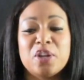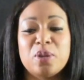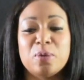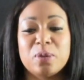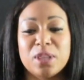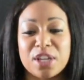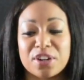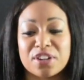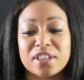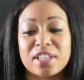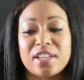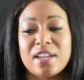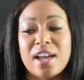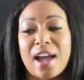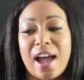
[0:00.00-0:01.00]
You
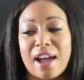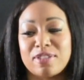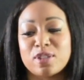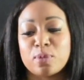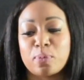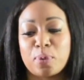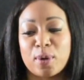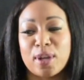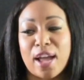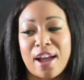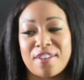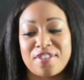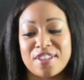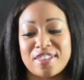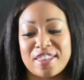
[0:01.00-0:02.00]
literally have to put
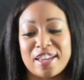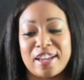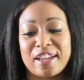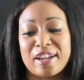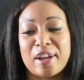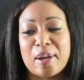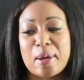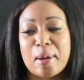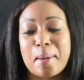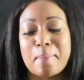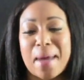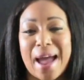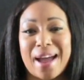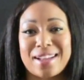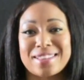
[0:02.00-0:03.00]
everything
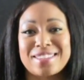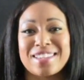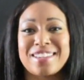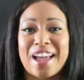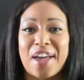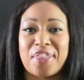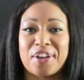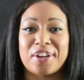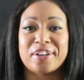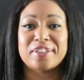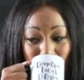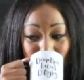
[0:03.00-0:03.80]
back together.